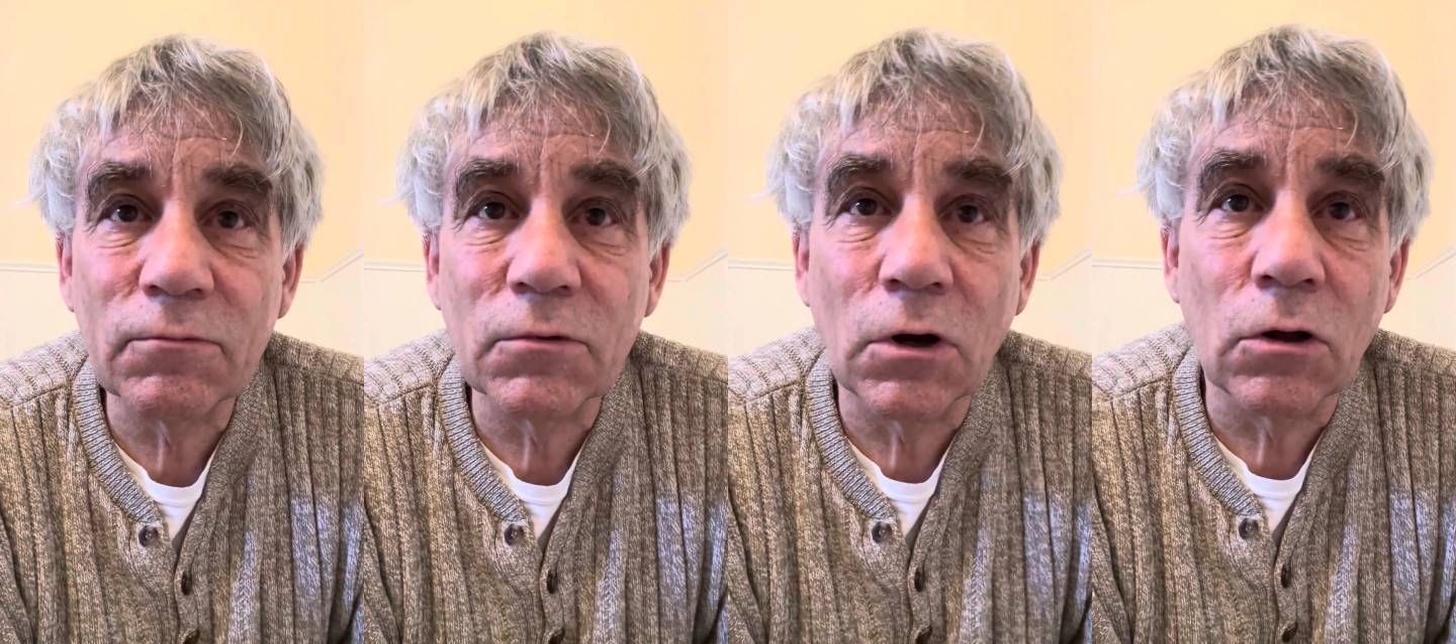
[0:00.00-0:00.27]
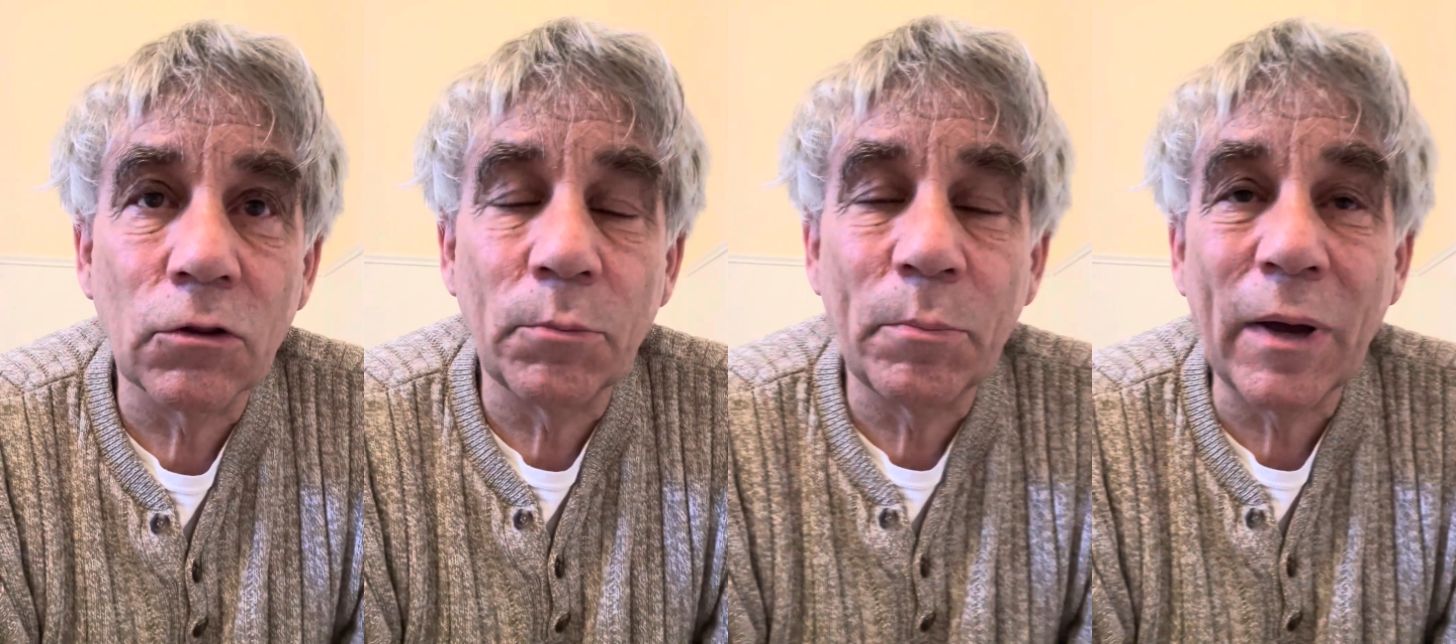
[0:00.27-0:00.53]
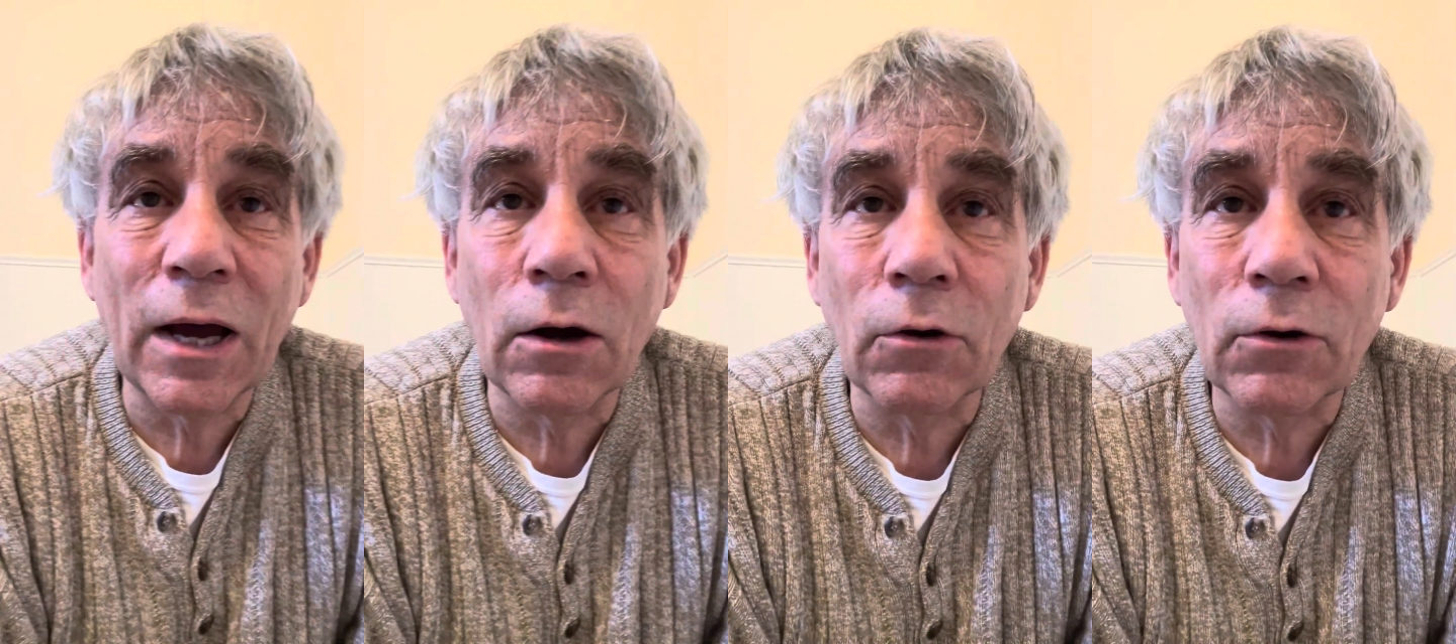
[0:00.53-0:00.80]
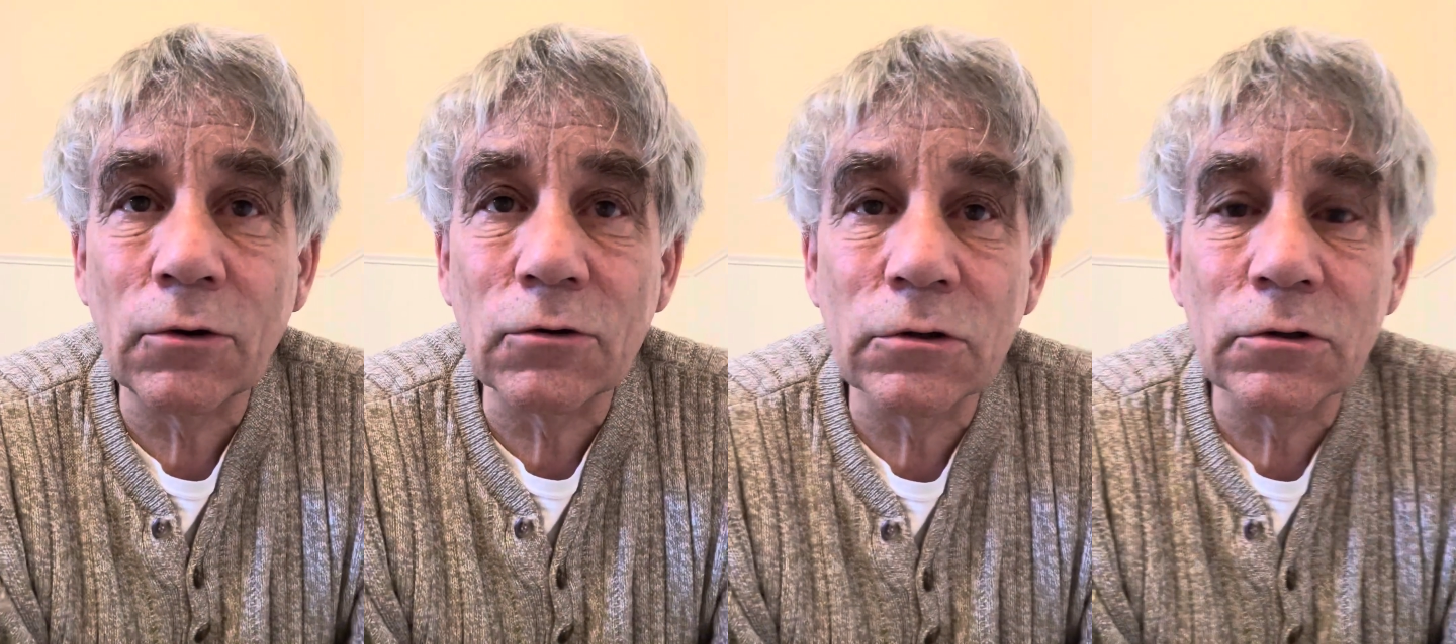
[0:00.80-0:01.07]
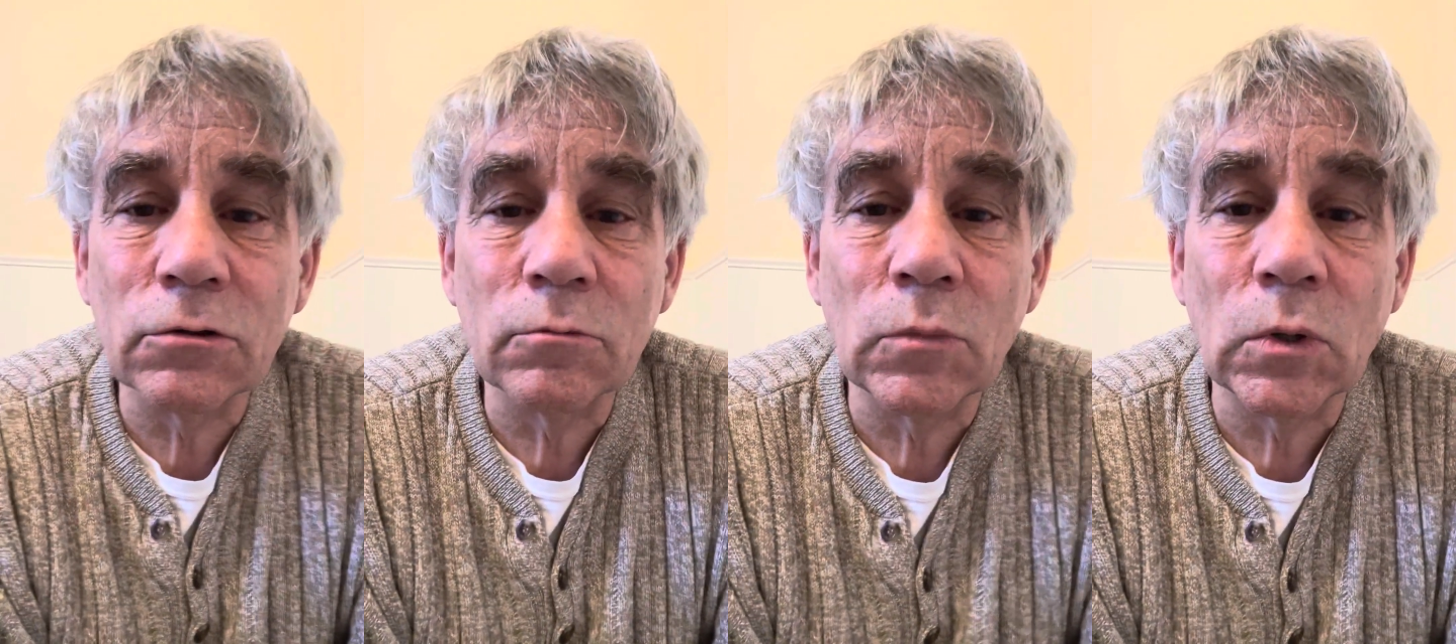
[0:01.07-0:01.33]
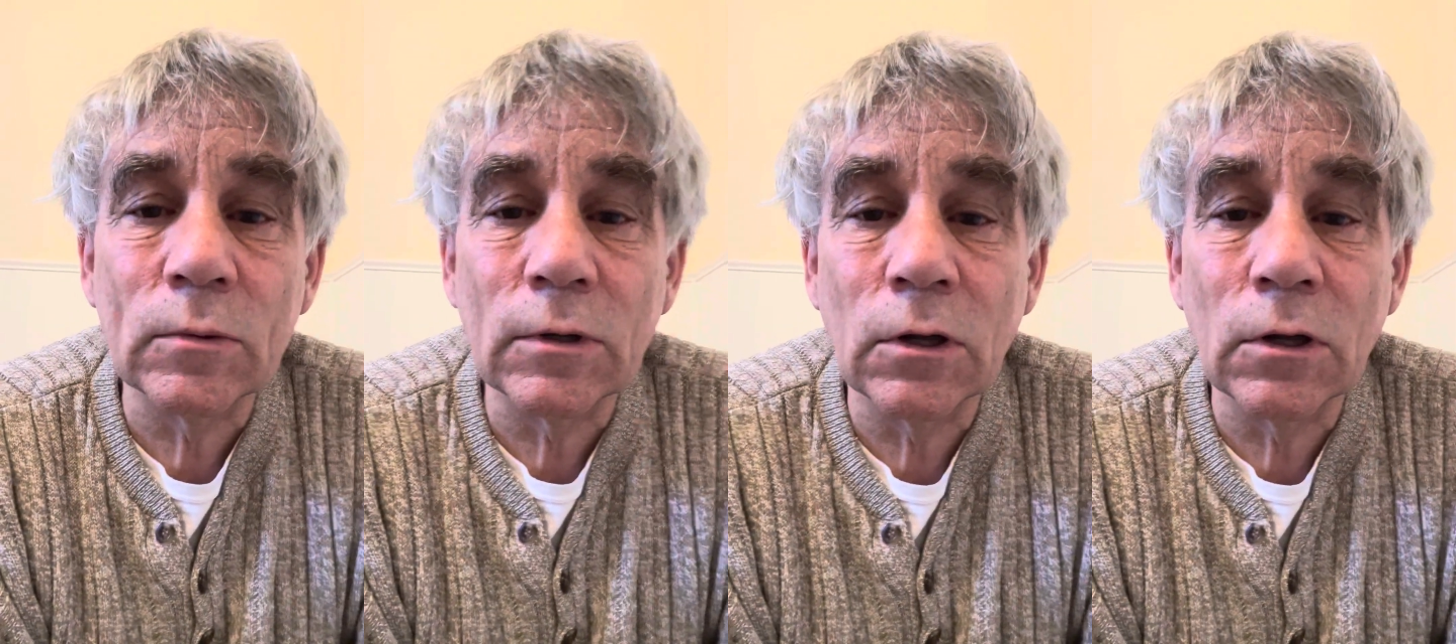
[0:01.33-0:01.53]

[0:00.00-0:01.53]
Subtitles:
all the power to the mobile